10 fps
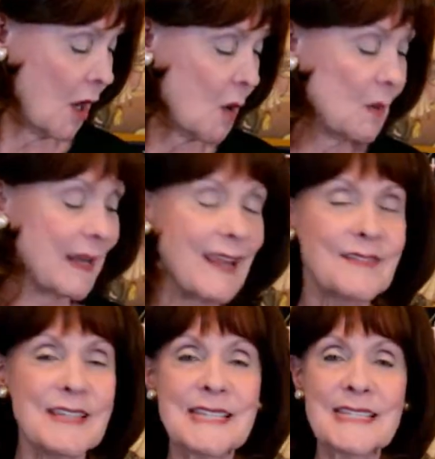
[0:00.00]
We
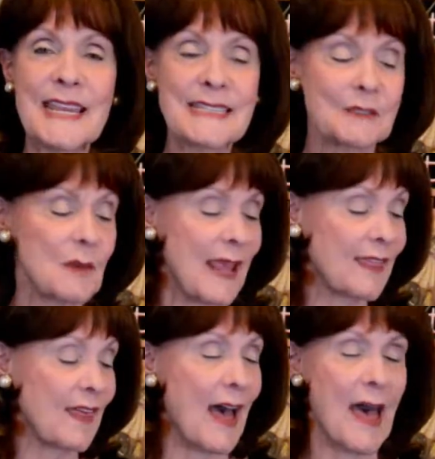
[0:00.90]
even see it
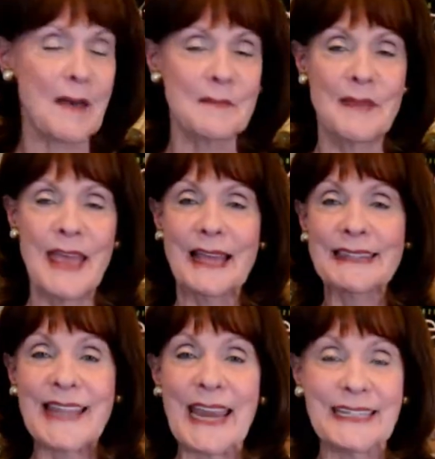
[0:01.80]
with um,
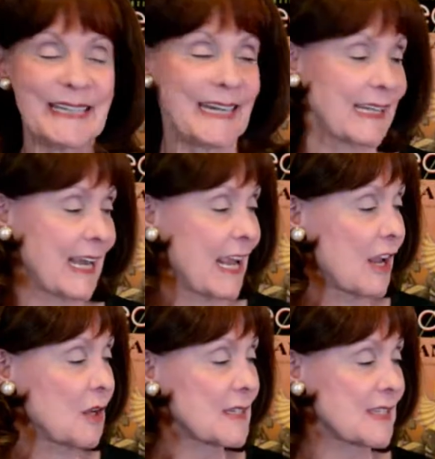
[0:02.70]
lightning.
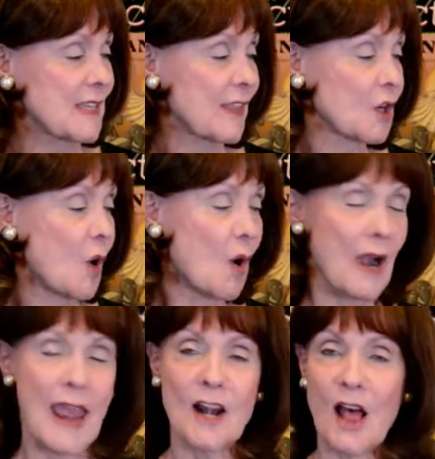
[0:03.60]
You can see the core
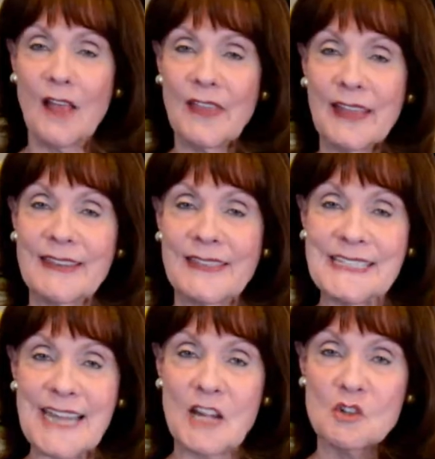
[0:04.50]
and all the, the
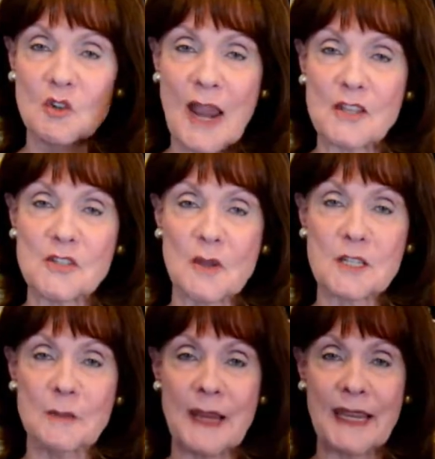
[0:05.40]
dendrites, so to
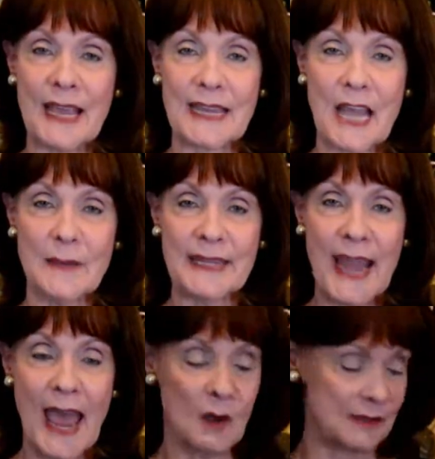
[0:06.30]
speak, coming
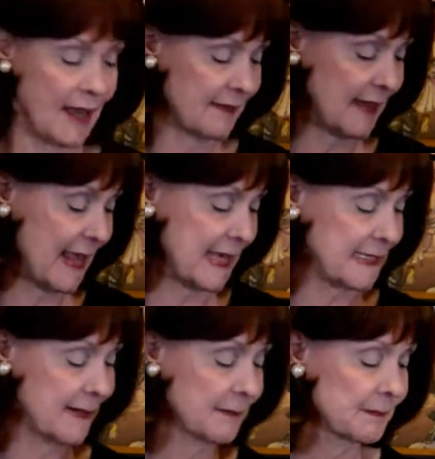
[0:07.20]
out of
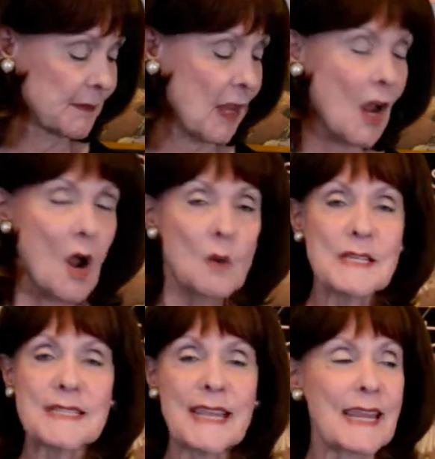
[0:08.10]
it. We
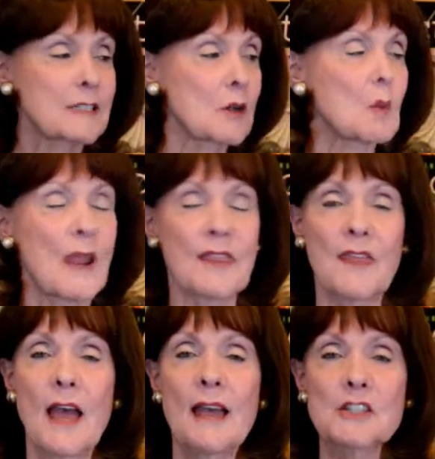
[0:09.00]
see it with
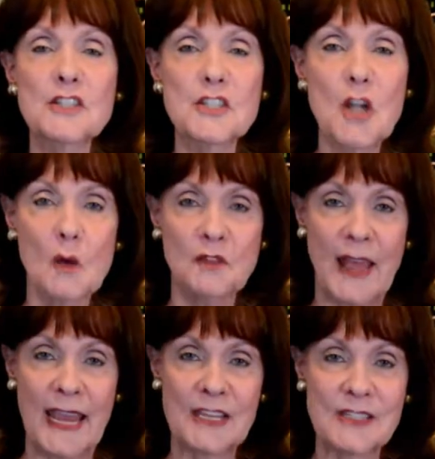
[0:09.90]

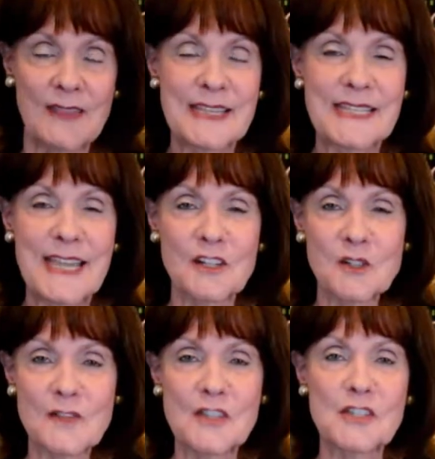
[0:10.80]
snowflakes, the center
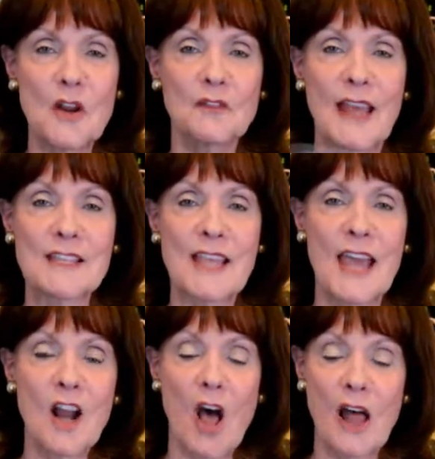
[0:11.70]
of the snowflakes,
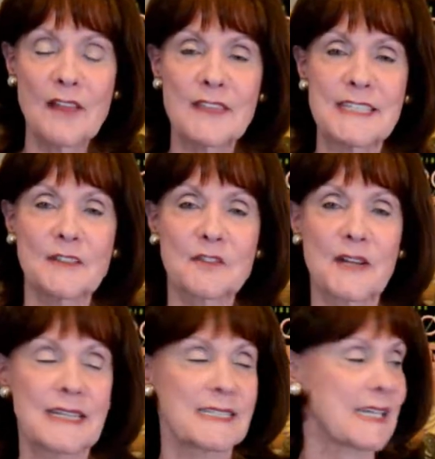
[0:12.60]
and all of the
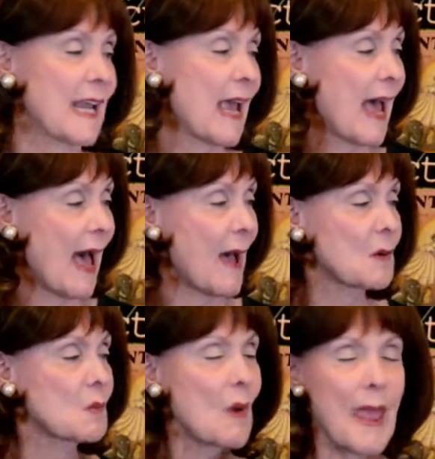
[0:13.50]
different uh,
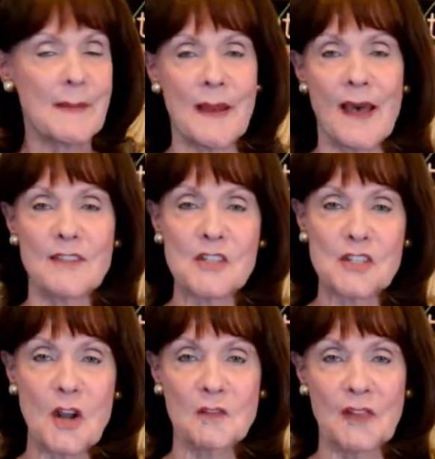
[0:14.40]
web of the
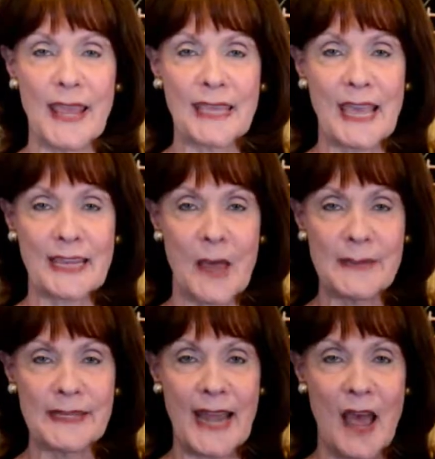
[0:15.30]
snowflake
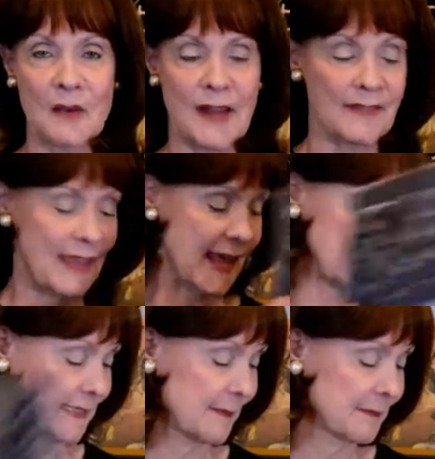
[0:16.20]
coming out of
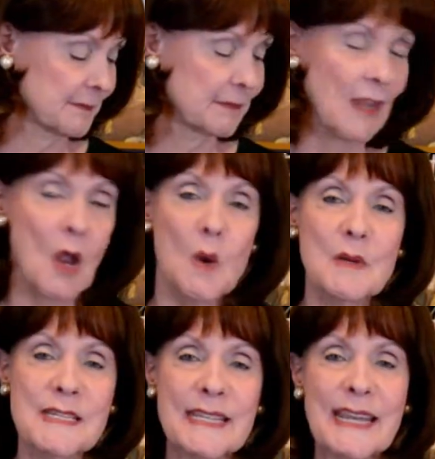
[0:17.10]
it.
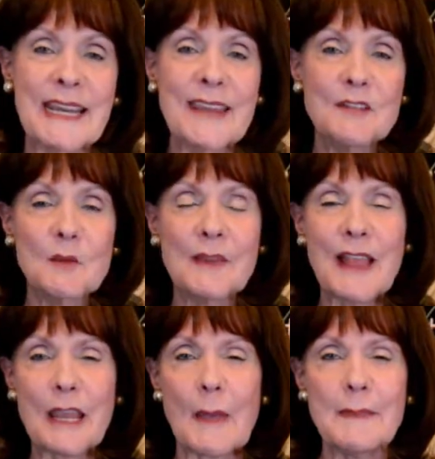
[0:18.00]
We see it even with
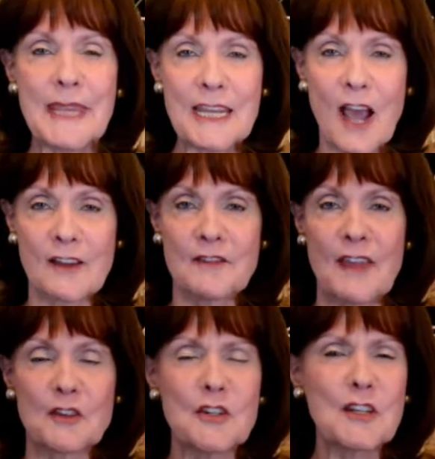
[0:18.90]
like a peacock
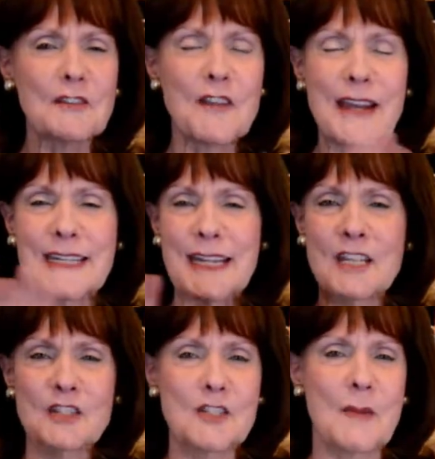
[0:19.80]
feather, and you can find it
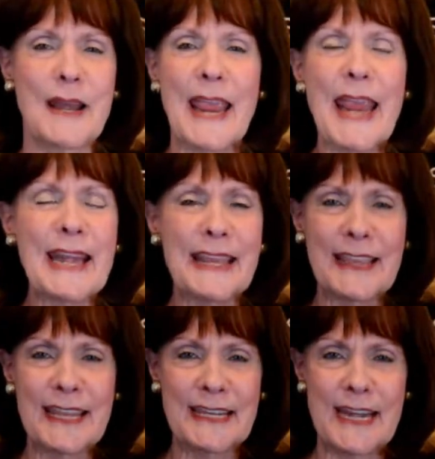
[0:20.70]
in just about
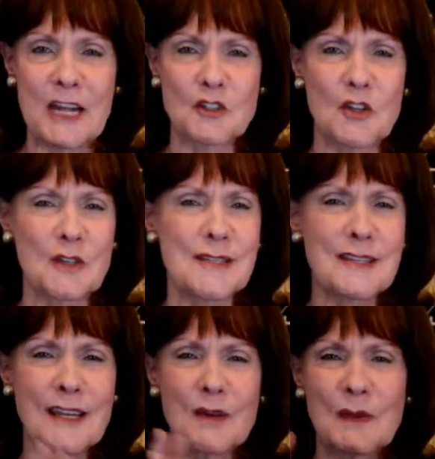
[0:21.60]
anything in nature. You can
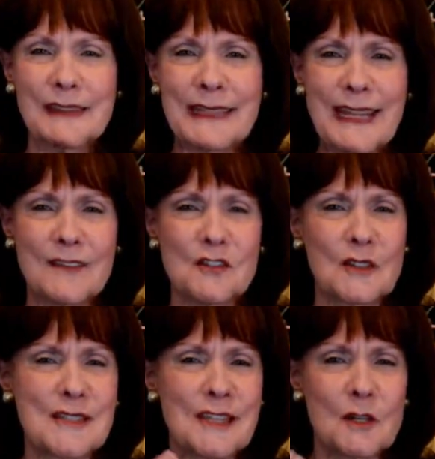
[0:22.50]
see it with leaves, you
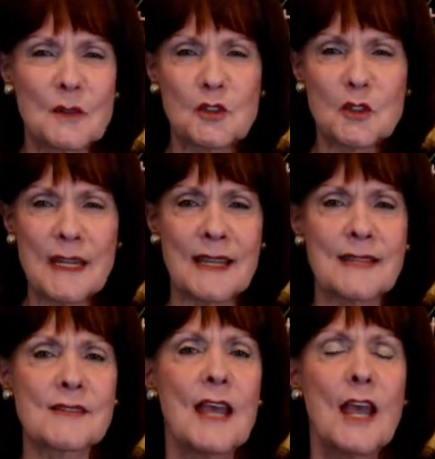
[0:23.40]
can see it with
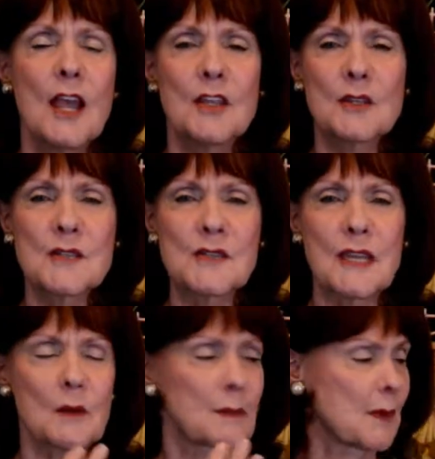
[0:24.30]
trees, you can see
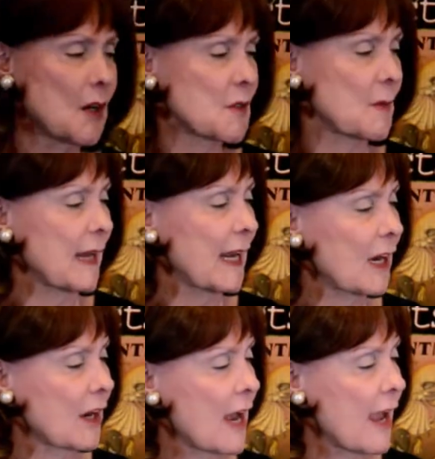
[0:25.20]
it with birds, but
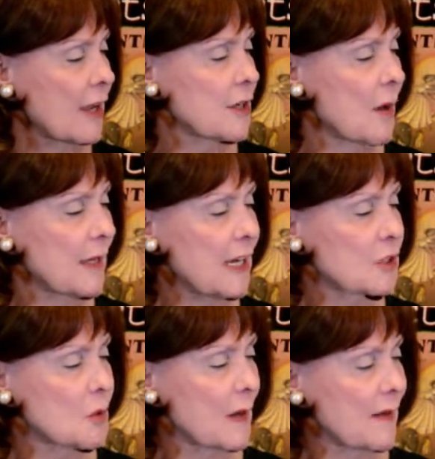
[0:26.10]
here, you know,
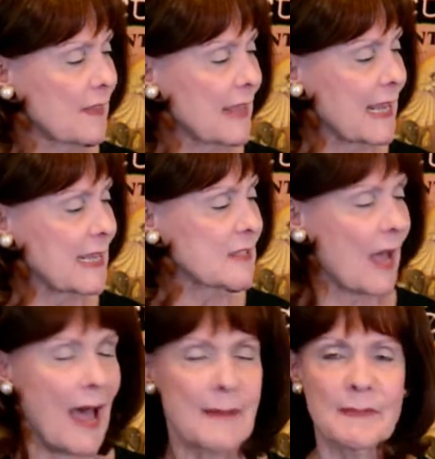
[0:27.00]
each one of these
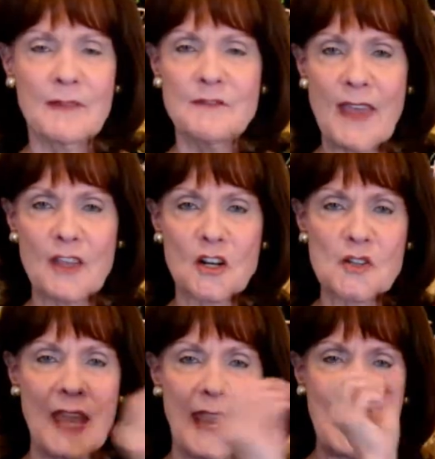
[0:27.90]
um,
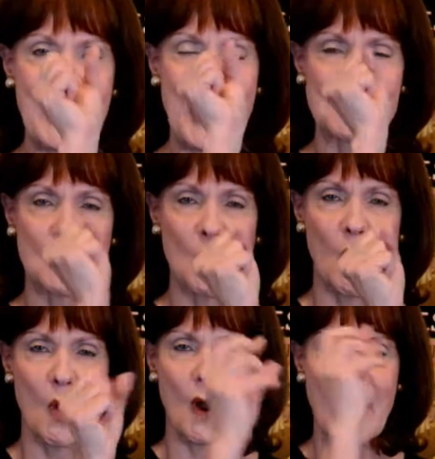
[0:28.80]
feathers, it has the
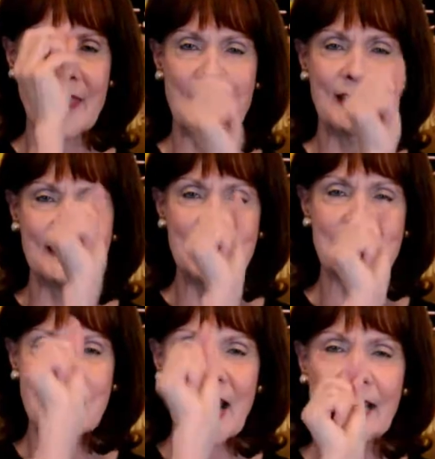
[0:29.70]
core and then
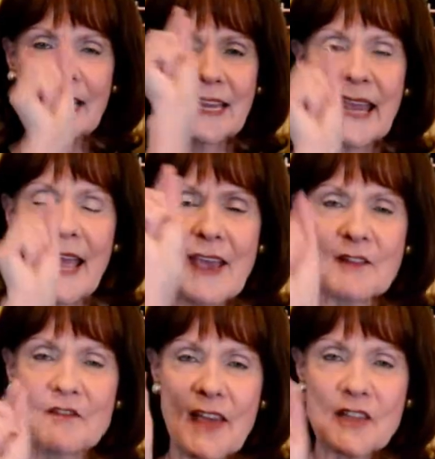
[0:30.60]
little tiny
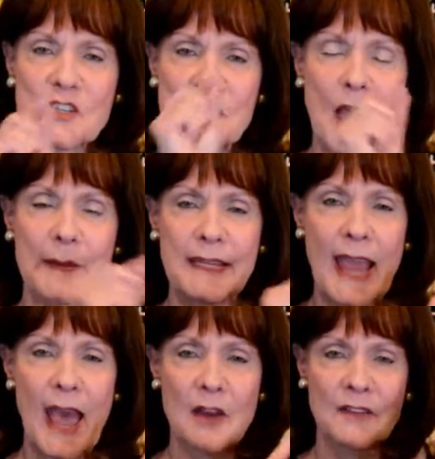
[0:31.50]
feathers coming
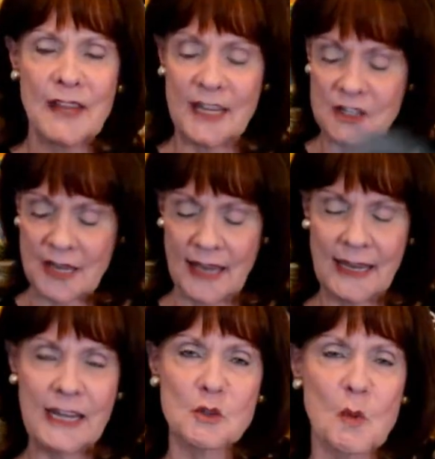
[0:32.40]
out of each,
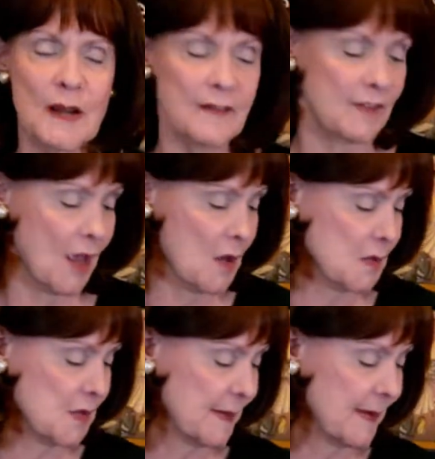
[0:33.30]
each one of those.